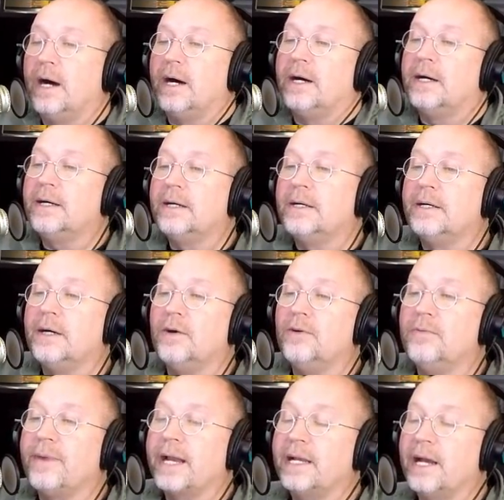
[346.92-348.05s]
uh,
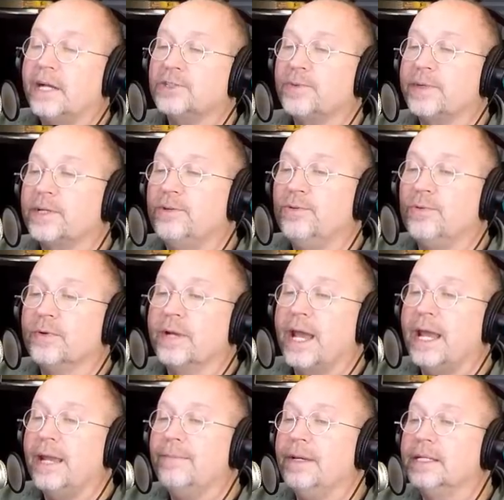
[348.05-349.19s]
oh my gosh, what a cool
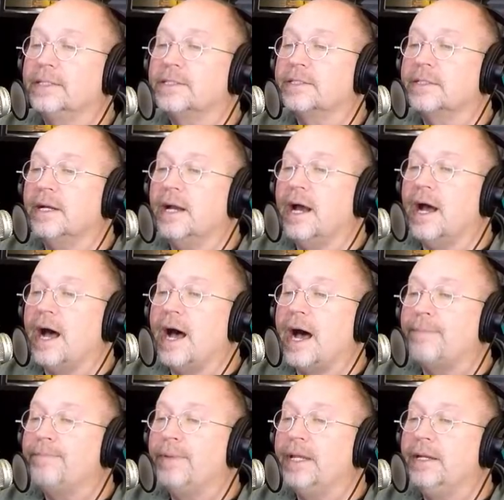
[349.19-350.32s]
name. It's
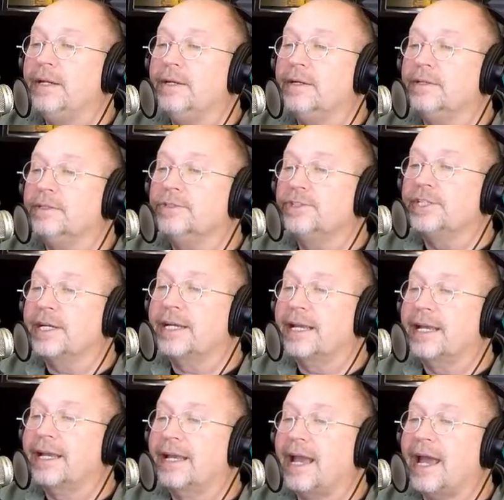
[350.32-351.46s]

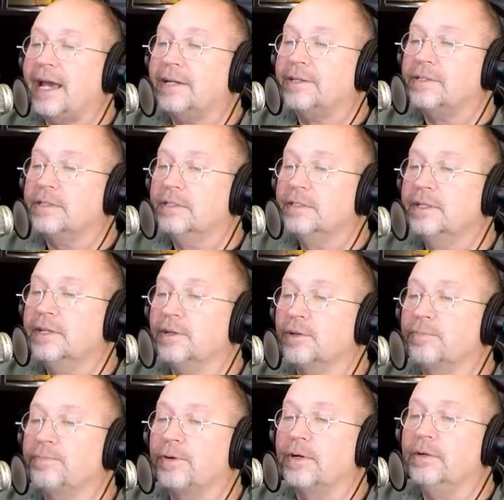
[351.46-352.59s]
Oppenergicat
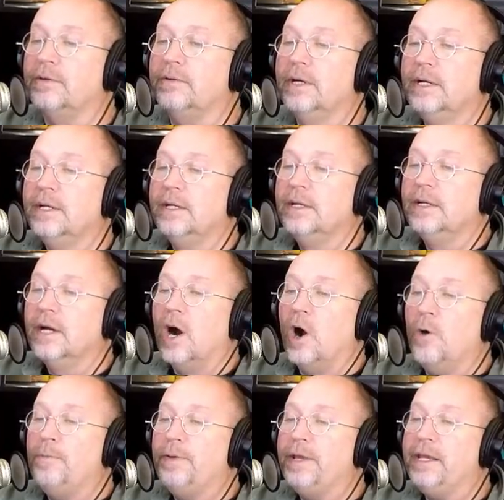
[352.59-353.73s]
Killer Pro.
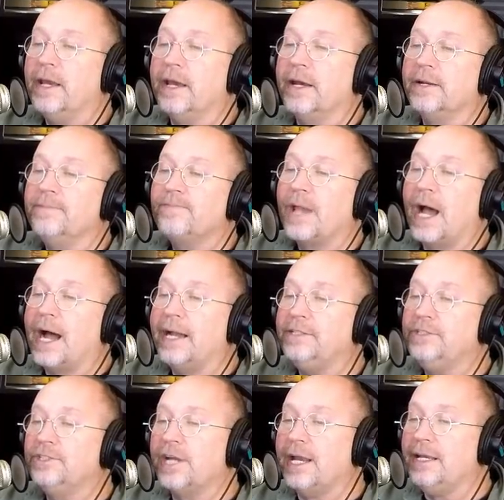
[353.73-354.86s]
O P N
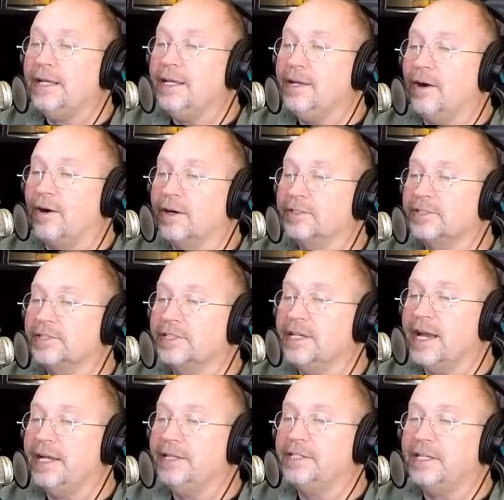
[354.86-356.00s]
I J E R
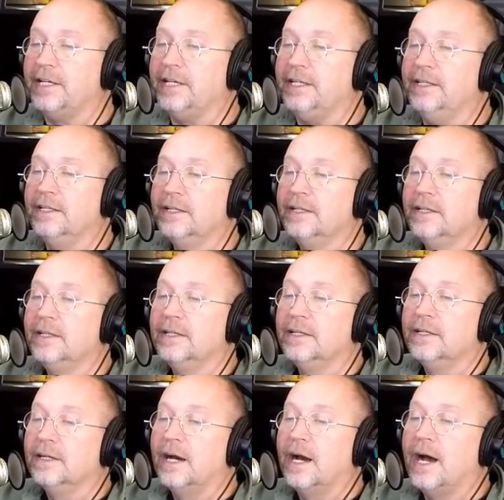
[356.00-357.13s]
C A T,
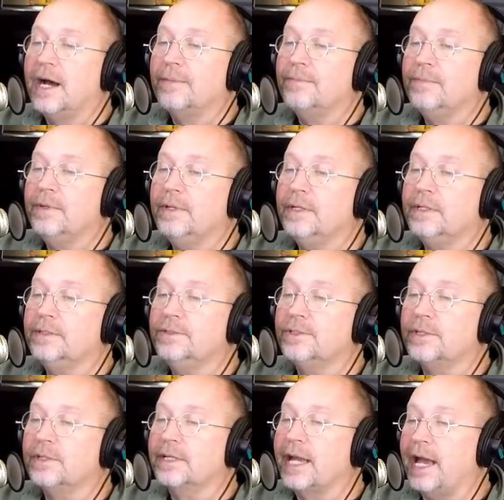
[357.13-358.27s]

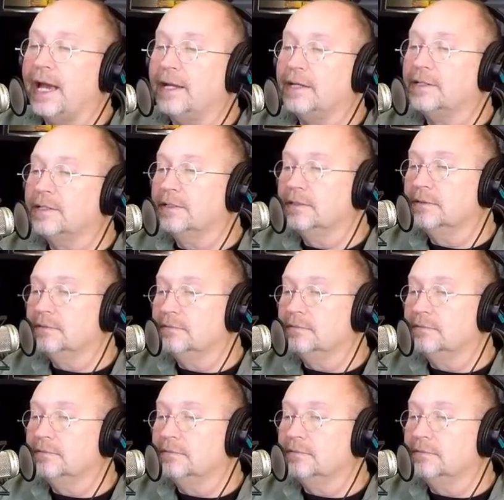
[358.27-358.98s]
Opnagercat.